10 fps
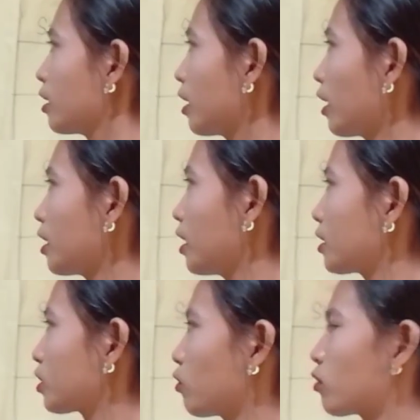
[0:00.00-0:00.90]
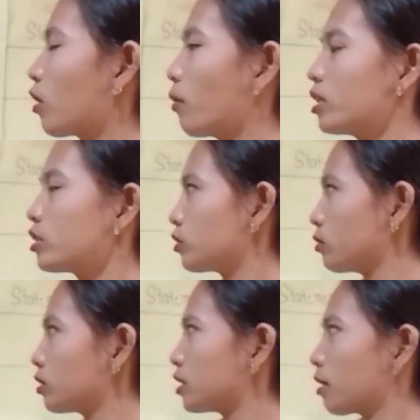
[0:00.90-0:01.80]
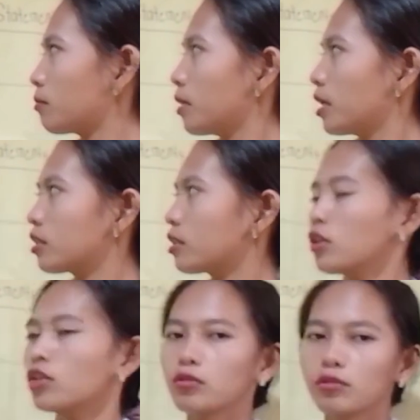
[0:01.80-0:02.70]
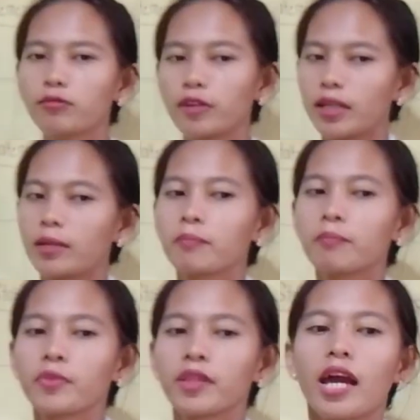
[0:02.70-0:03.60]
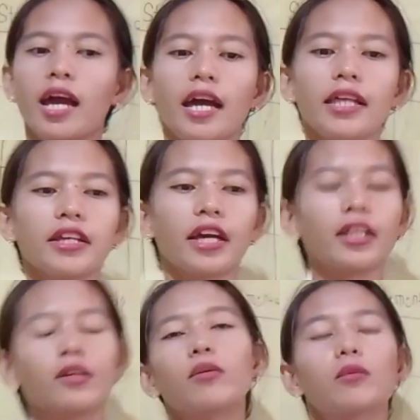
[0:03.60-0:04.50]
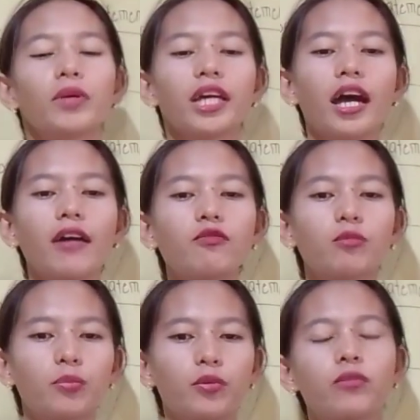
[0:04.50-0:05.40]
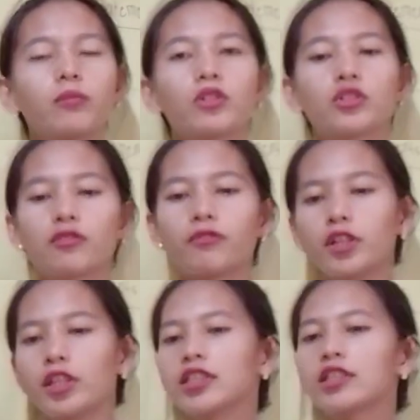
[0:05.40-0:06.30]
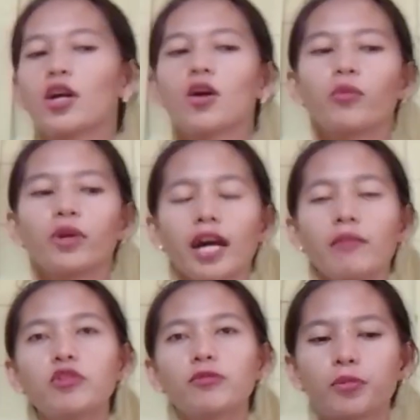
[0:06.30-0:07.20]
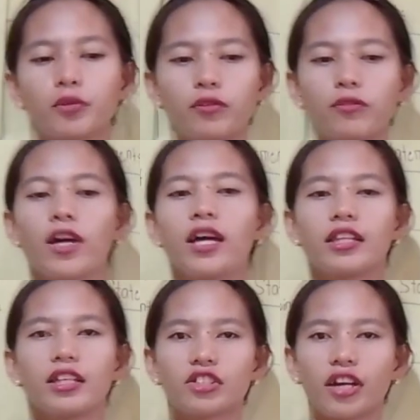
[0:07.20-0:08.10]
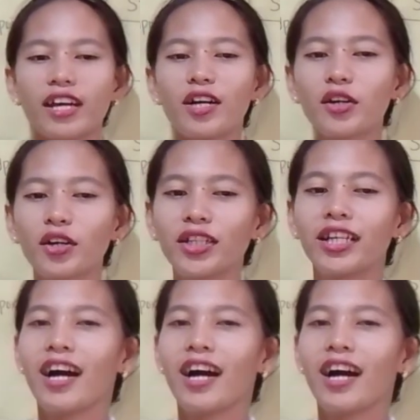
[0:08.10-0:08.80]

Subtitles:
That is congruent to segment UV. And then we have to prove. So first, we have to prove the triangle